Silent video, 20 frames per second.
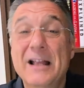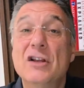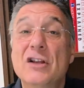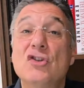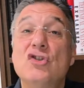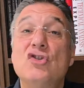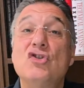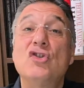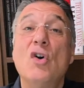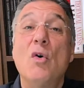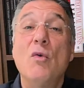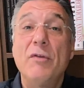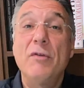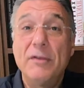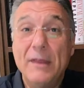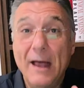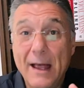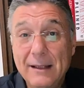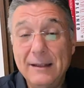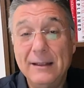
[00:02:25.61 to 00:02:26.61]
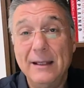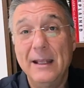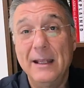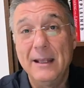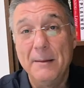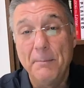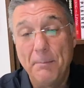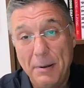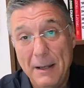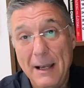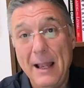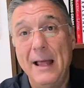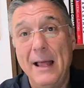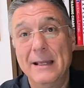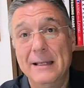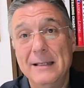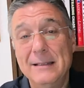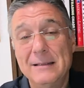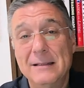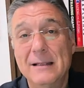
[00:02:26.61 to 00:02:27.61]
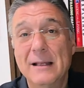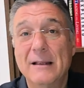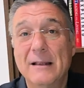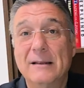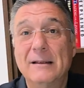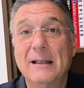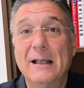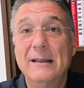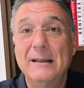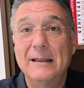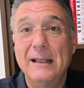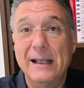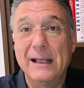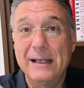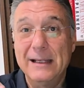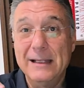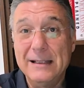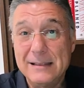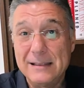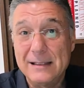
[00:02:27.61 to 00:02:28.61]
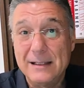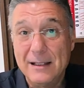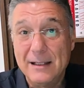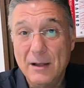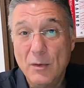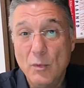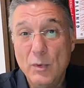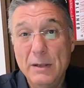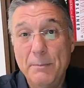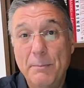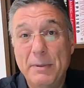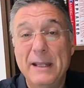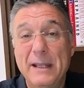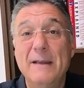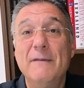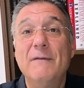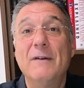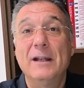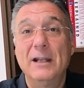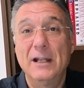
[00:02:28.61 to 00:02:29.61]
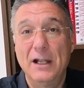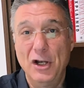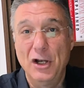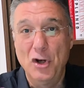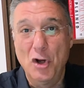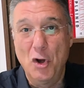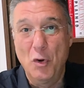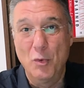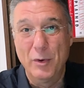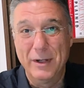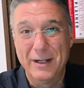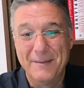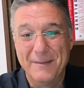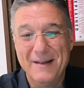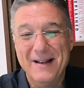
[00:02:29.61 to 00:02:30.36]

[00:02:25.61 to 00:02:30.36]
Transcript: So that implies that the risk will be even lower.